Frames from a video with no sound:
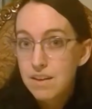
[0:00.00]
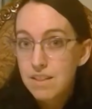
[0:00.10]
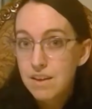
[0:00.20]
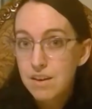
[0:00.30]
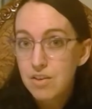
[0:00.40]

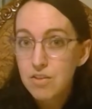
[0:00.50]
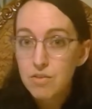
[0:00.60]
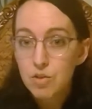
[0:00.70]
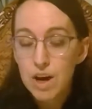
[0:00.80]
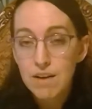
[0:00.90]
The
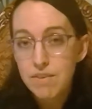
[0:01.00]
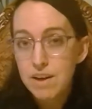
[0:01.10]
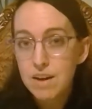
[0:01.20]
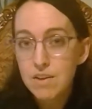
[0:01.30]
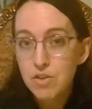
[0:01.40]
graphic
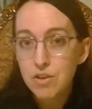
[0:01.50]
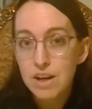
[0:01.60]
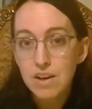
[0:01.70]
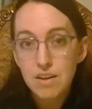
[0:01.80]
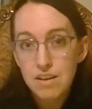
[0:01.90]
on the
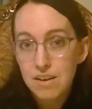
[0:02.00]
screen